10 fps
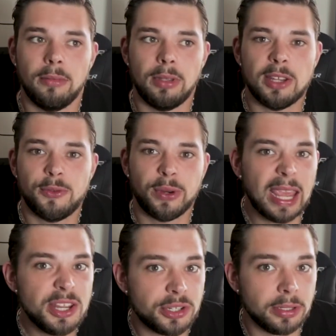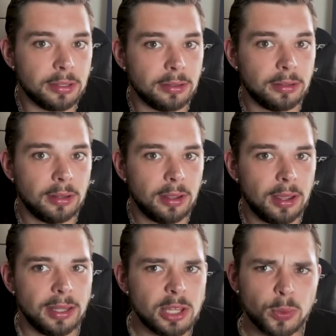that's vacation.
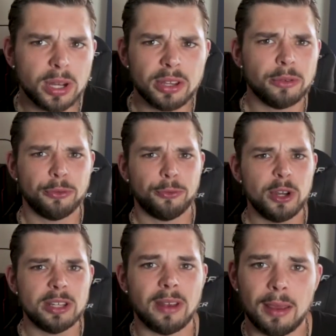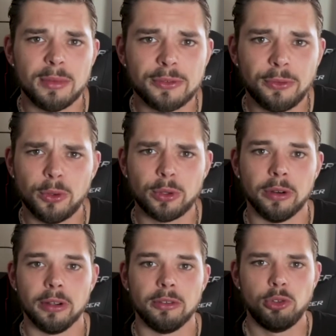That's where your free time is
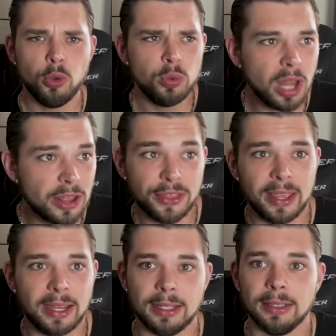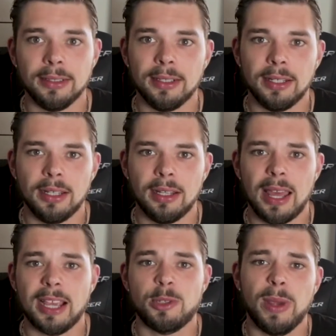for. Do nothing.
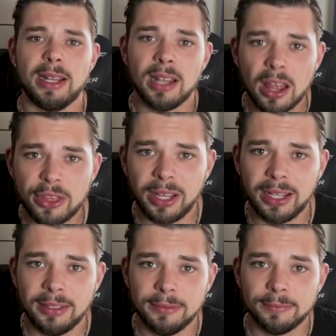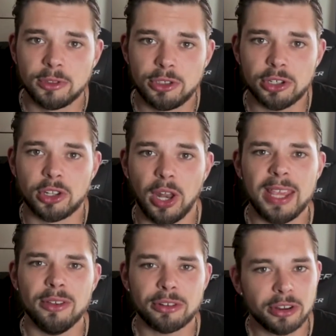Expect nothing. Just
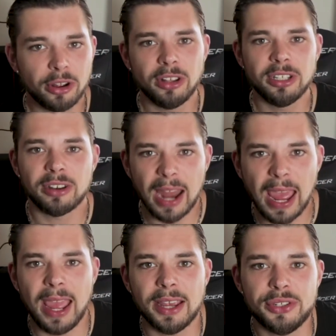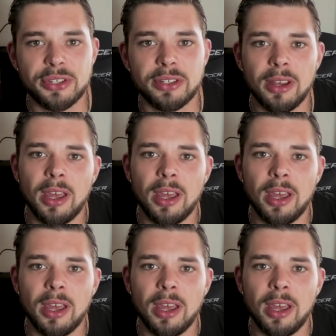lay on your ass